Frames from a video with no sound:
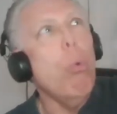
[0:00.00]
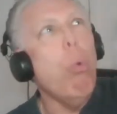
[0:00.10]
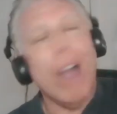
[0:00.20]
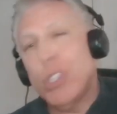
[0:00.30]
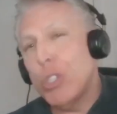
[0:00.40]
who
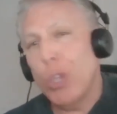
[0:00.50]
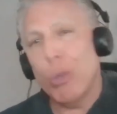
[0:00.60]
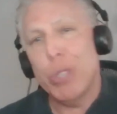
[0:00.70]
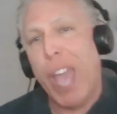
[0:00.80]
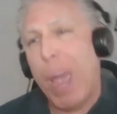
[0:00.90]
watches
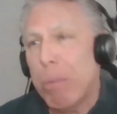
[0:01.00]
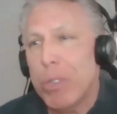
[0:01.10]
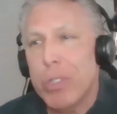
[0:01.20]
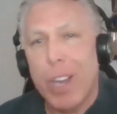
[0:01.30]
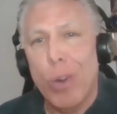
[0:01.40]
those
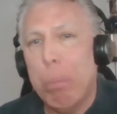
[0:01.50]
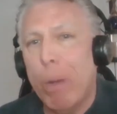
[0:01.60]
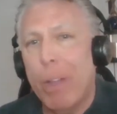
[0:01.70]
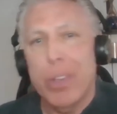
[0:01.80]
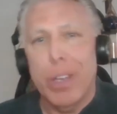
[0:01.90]
cameras that are
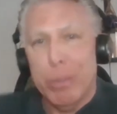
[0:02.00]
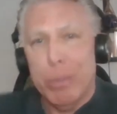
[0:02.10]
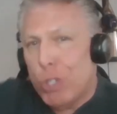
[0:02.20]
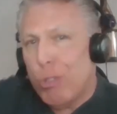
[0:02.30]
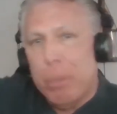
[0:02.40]
up on
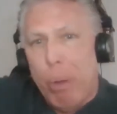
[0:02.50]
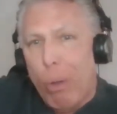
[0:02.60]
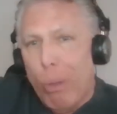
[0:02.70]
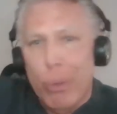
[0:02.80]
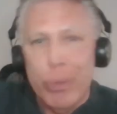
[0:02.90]
the street
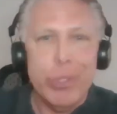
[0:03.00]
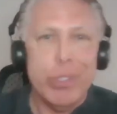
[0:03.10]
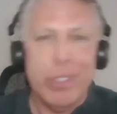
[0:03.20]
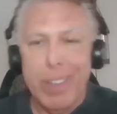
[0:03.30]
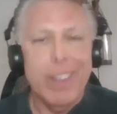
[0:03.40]

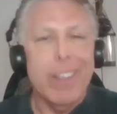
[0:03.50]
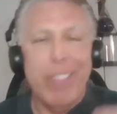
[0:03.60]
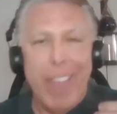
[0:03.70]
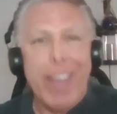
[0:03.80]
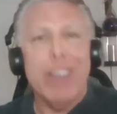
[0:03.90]
poles,
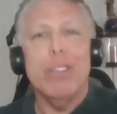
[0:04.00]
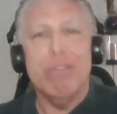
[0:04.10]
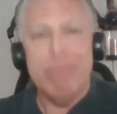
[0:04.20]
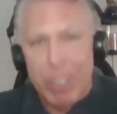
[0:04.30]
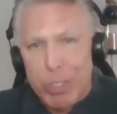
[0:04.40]
that
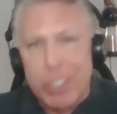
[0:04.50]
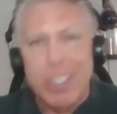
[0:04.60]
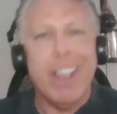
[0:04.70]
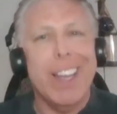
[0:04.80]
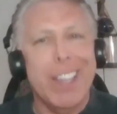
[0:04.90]
is
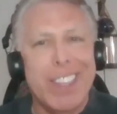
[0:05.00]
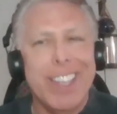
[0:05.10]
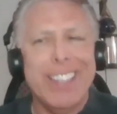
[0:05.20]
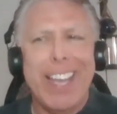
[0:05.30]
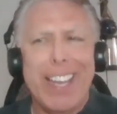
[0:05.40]
the kind of
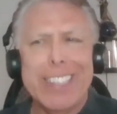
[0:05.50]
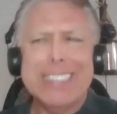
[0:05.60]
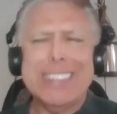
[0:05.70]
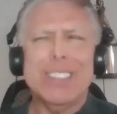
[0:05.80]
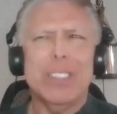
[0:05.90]
thing that